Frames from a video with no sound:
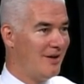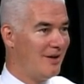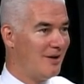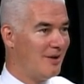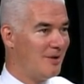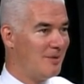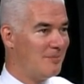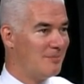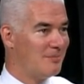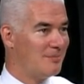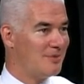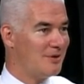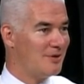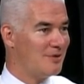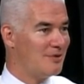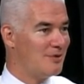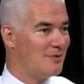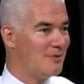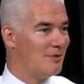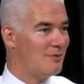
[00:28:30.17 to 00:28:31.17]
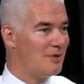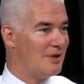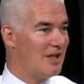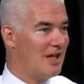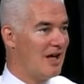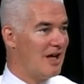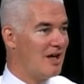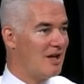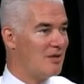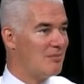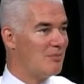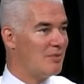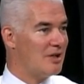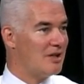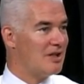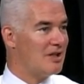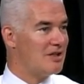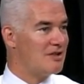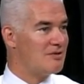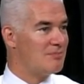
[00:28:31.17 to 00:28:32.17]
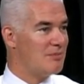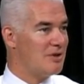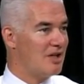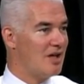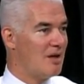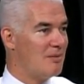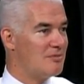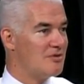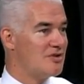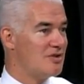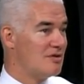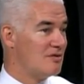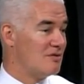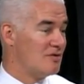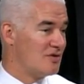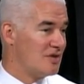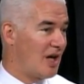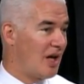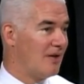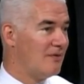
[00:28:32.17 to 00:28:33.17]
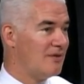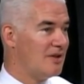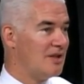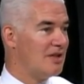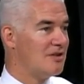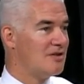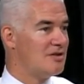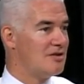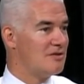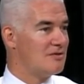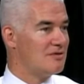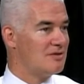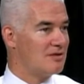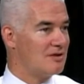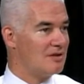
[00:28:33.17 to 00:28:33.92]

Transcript: um, you know do what we can, but it's become student safety issues.